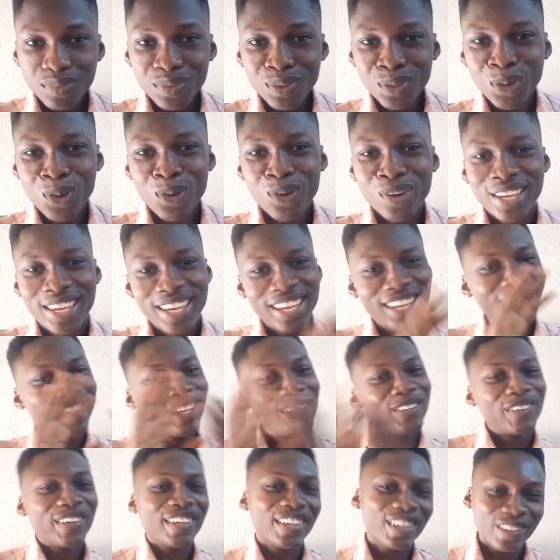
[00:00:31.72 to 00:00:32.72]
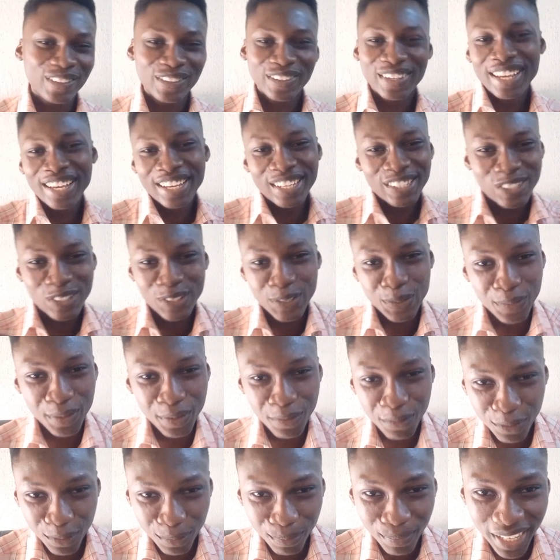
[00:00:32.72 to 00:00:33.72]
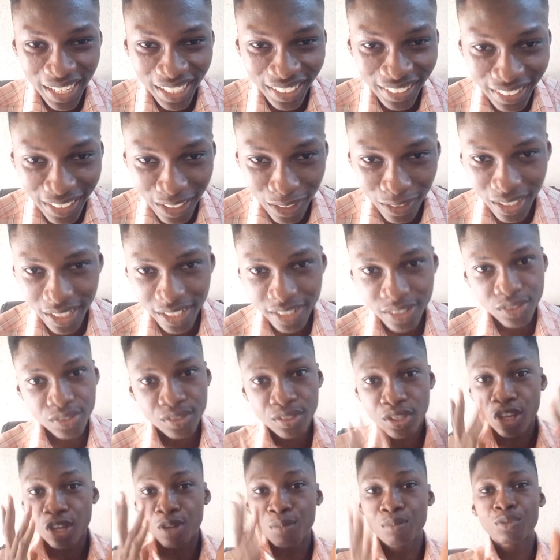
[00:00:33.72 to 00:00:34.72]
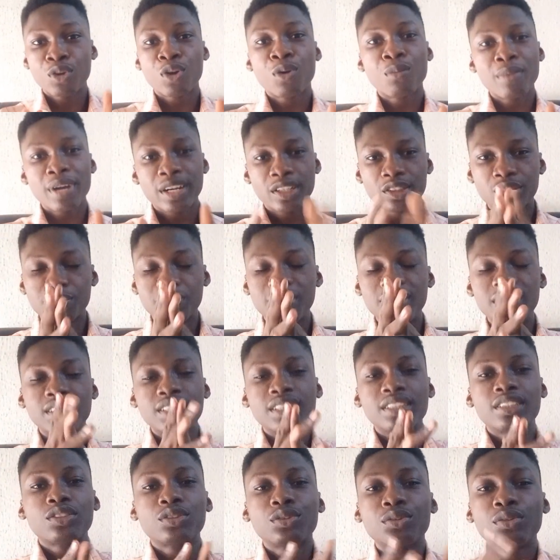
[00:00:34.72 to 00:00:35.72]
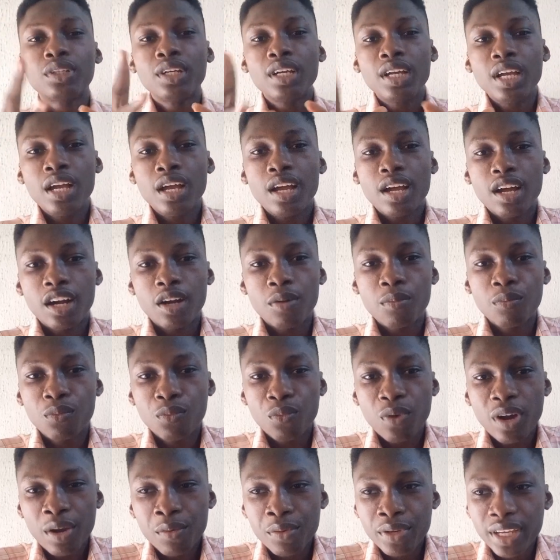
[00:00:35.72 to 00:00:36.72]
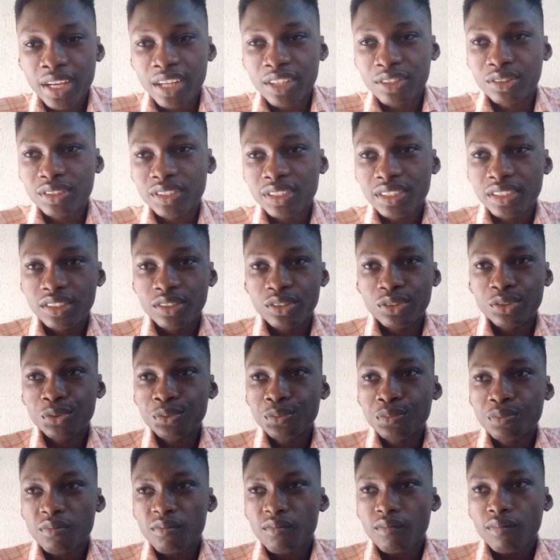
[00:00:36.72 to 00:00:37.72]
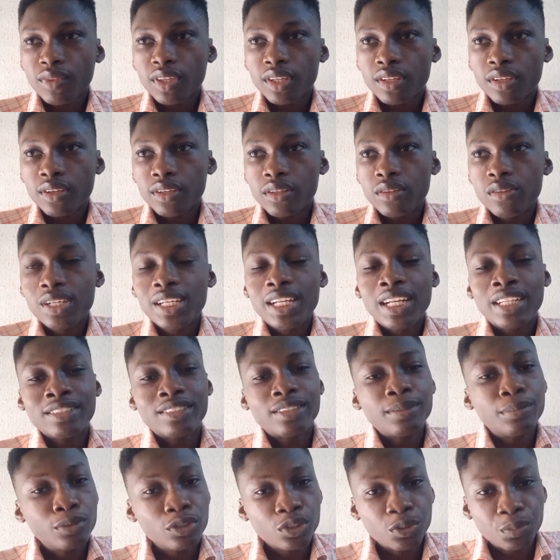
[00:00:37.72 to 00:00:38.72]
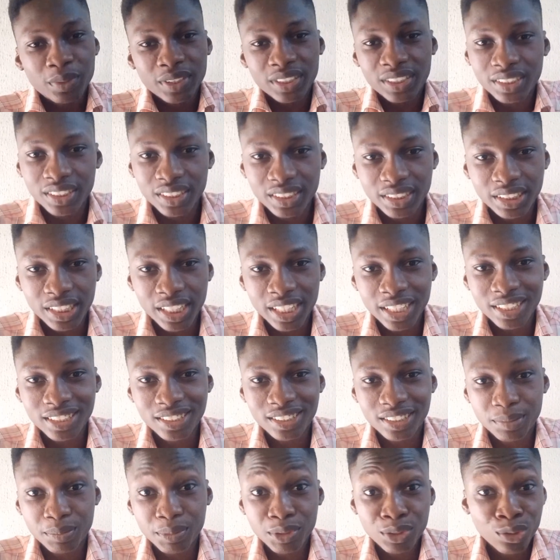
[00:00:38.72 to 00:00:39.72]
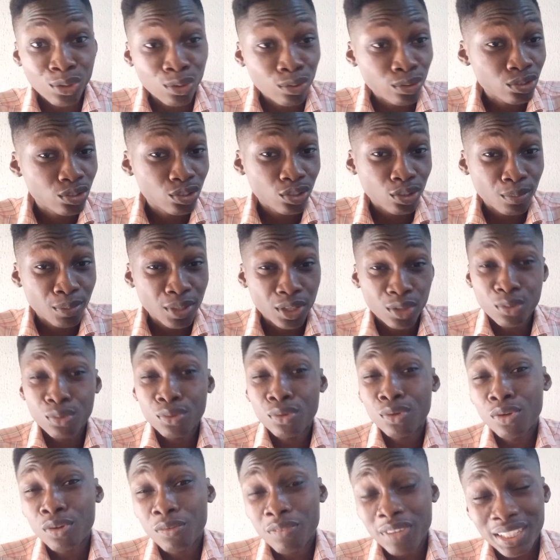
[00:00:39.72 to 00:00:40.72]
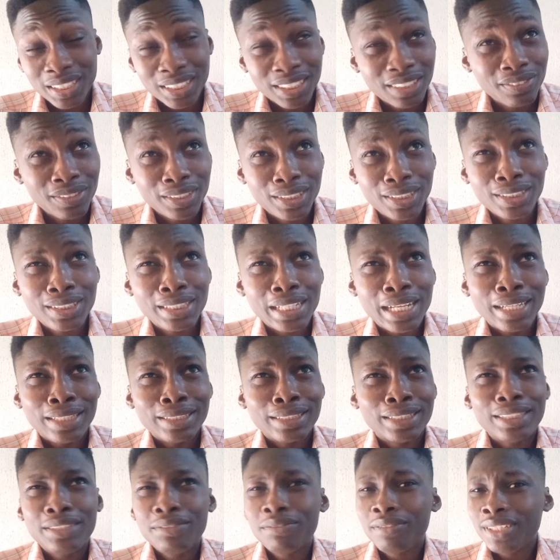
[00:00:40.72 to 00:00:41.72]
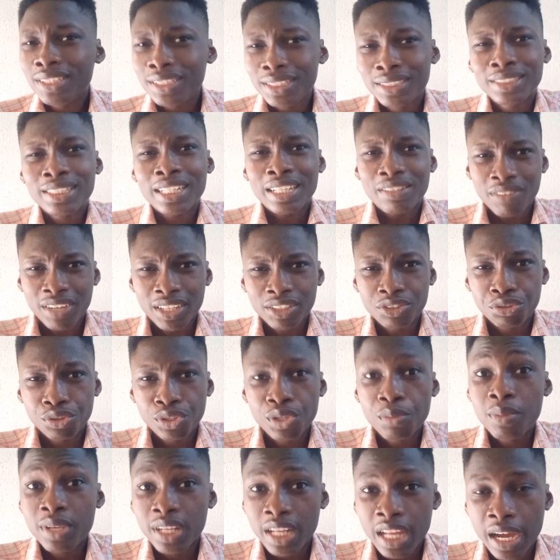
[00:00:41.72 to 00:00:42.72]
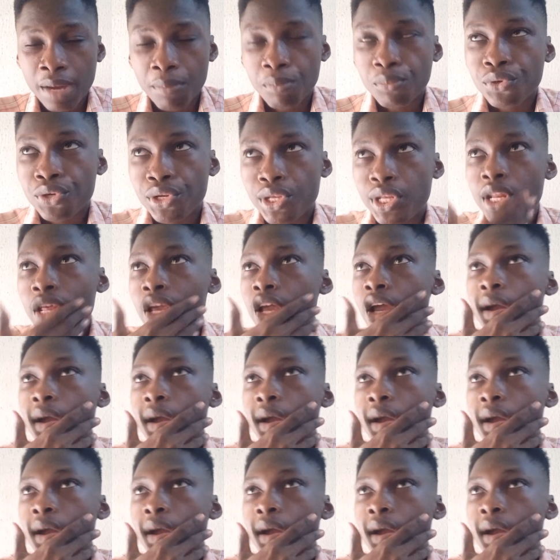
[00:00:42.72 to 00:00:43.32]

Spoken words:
Okay. So away from that, now let's come back to business. So why we actually looking at the crypto space this year, it's been awesome. A whole lot of activities, like different things have actually been happening.